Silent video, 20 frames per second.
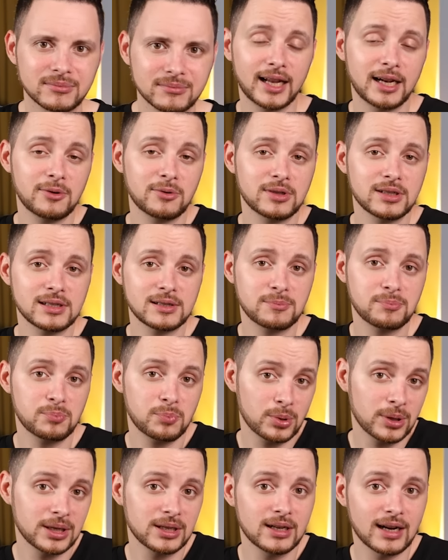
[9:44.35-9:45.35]
And it was
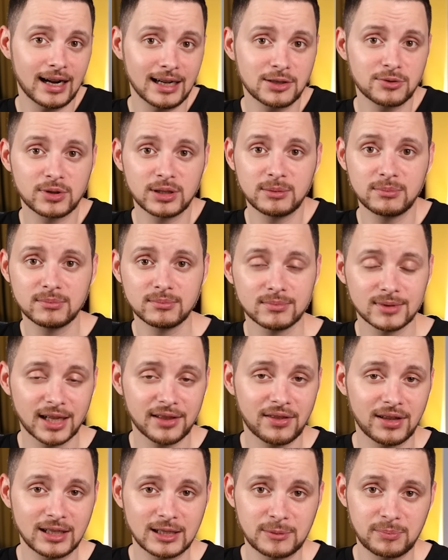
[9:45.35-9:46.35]
pretty good ice cream,
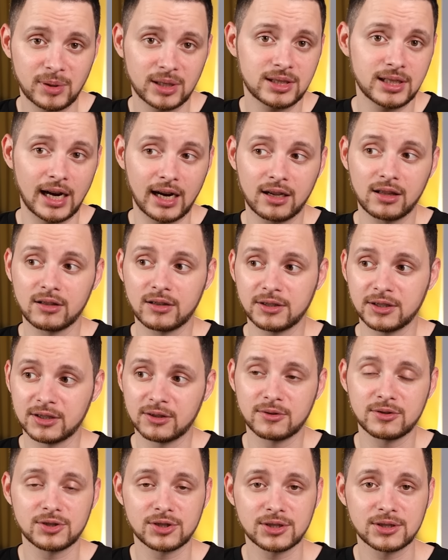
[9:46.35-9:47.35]
nothing spectacular, you
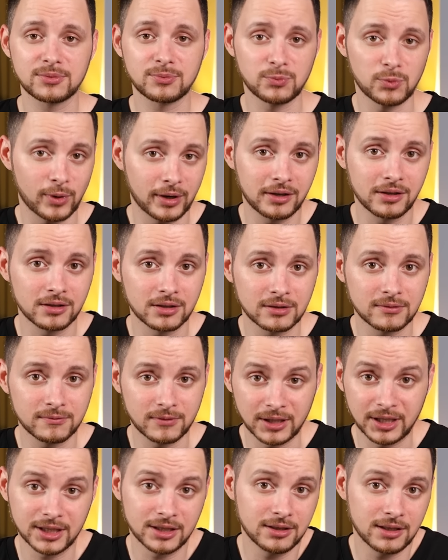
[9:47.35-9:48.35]
know, just regular,
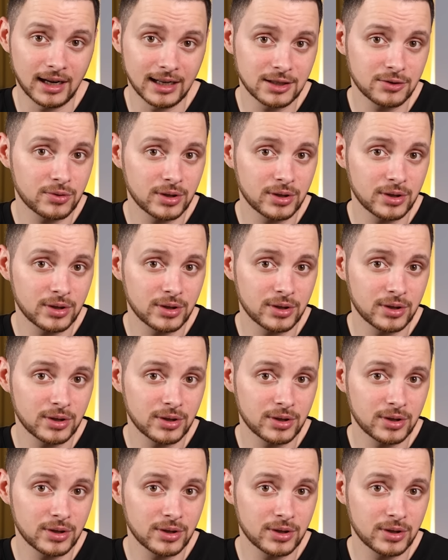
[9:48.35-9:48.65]
very good ice